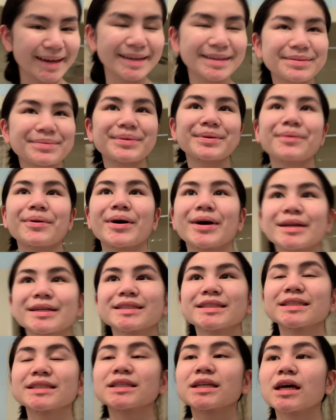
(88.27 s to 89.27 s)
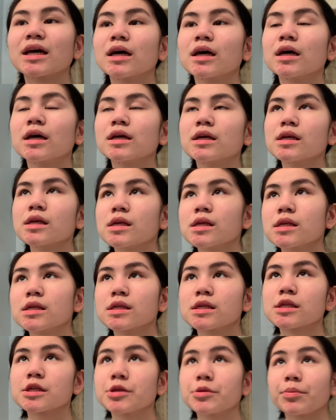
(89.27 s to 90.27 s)
guys, we watched
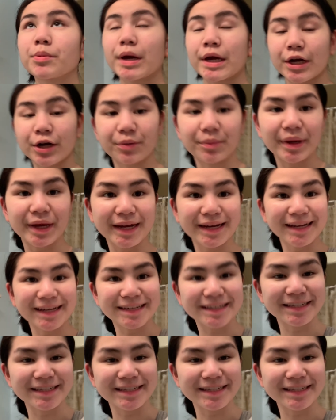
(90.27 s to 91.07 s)
Spider-Man